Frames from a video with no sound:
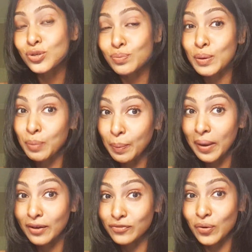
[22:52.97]
should be
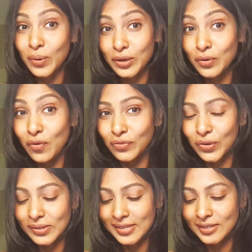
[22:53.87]
prepared for when you go for
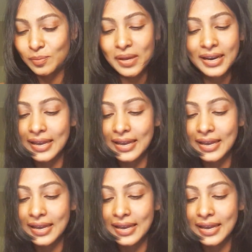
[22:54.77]
your assessment.